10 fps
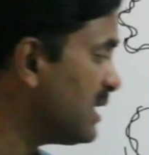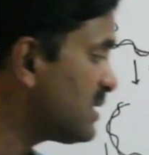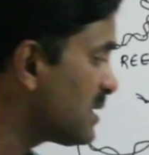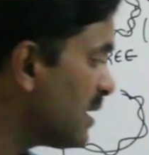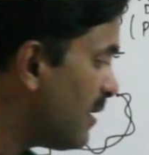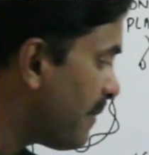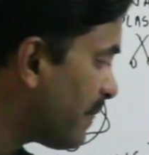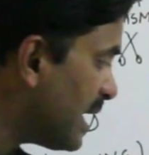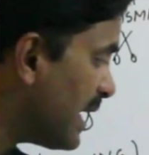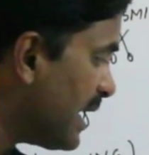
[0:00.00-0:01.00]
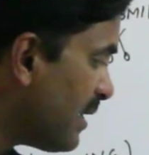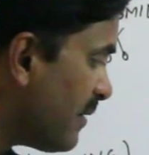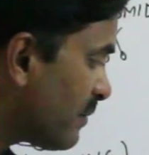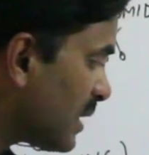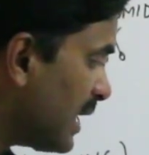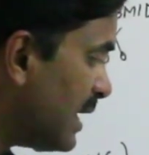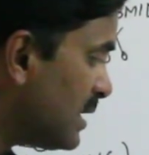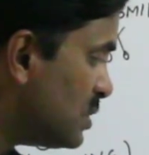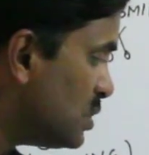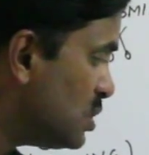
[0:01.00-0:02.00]
is
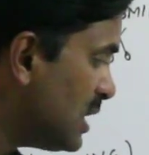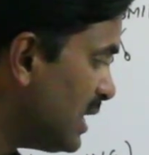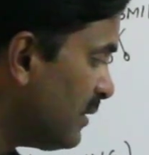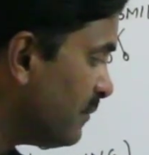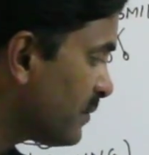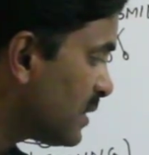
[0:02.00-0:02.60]
AAGCTT,